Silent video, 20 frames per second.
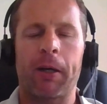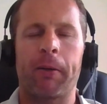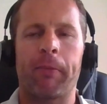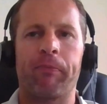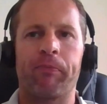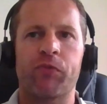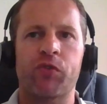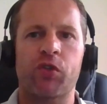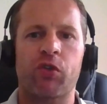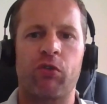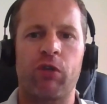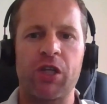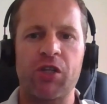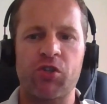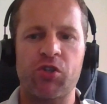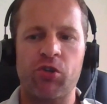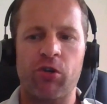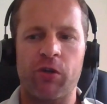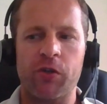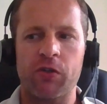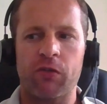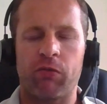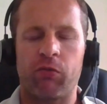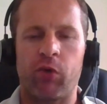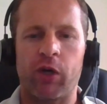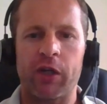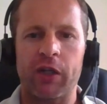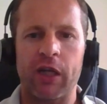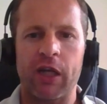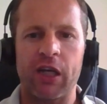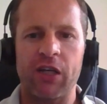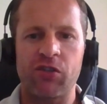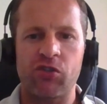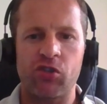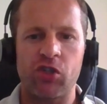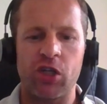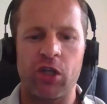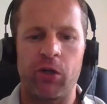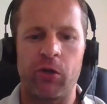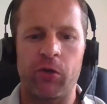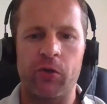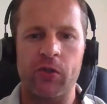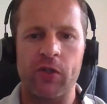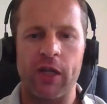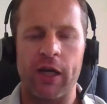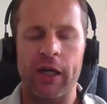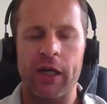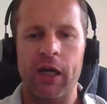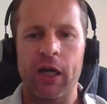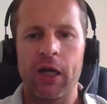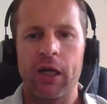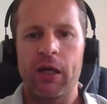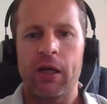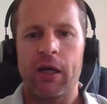screenshots of what the SG looks like,